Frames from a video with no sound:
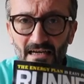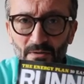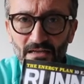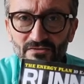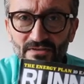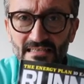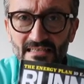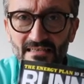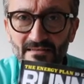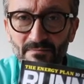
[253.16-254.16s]
when I was
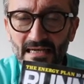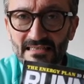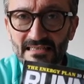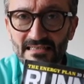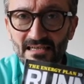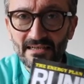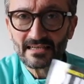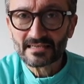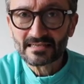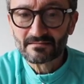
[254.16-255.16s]
reading magazines like
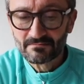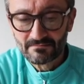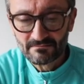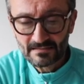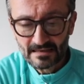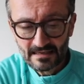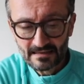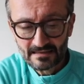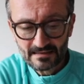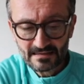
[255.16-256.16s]
this,
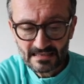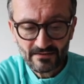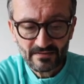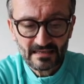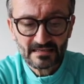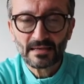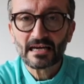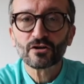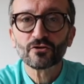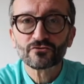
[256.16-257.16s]
and you see things
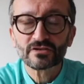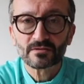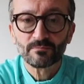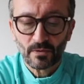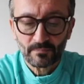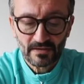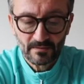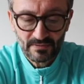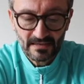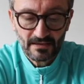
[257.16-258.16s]
about contrary to
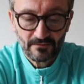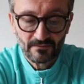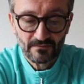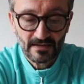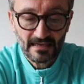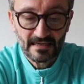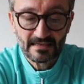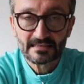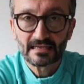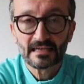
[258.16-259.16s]
popular belief,
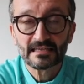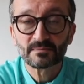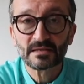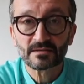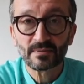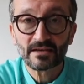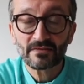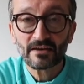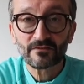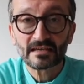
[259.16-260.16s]
and it leads me to believe
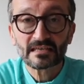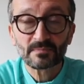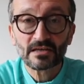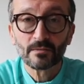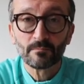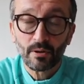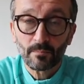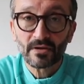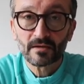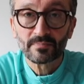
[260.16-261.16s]
how things become
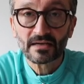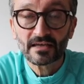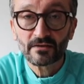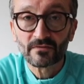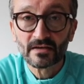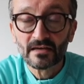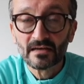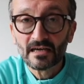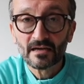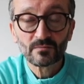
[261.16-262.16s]
popular belief,
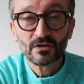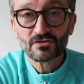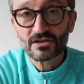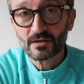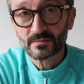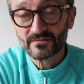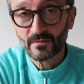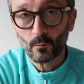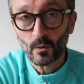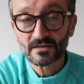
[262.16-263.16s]
and usually comes
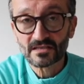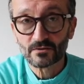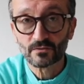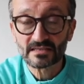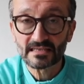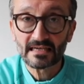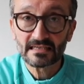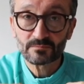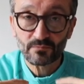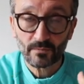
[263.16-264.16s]
from one source and then
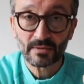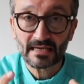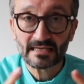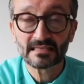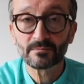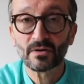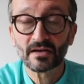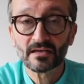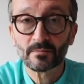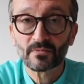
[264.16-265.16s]
is propagated
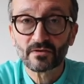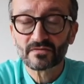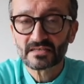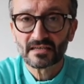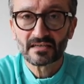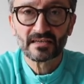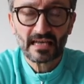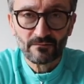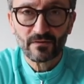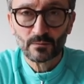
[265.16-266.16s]
by a number of certain
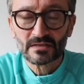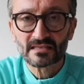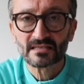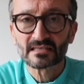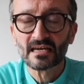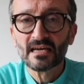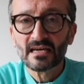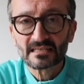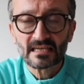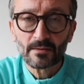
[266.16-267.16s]
influencers,
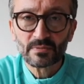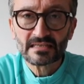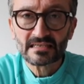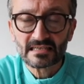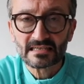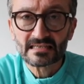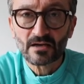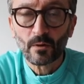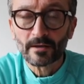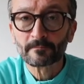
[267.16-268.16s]
celebrities and
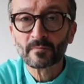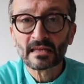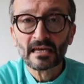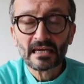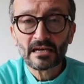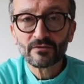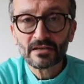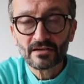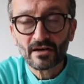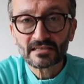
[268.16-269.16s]
so on. Here in
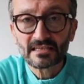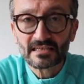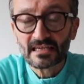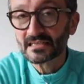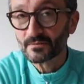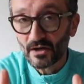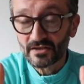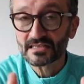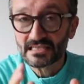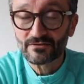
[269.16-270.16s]
the United Kingdom,
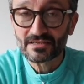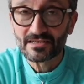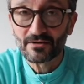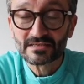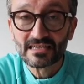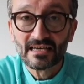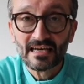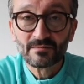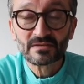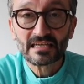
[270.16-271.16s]
on a serious note,
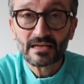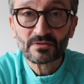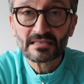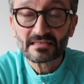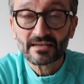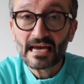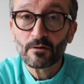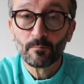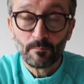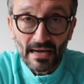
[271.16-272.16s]
celebrities are
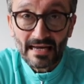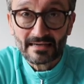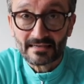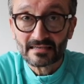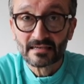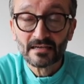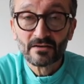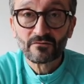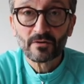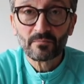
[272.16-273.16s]
now banned
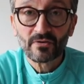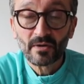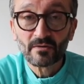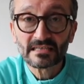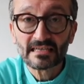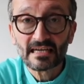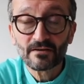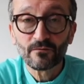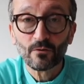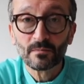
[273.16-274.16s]
from promoting any
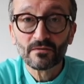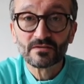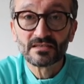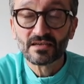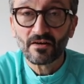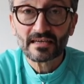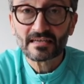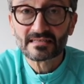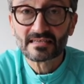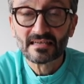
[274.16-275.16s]
form of
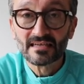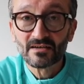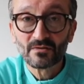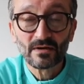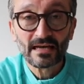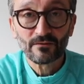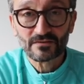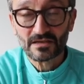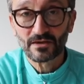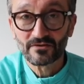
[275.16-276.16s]
diet or
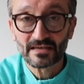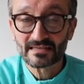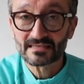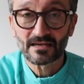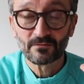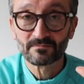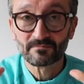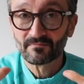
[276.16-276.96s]
health type things. So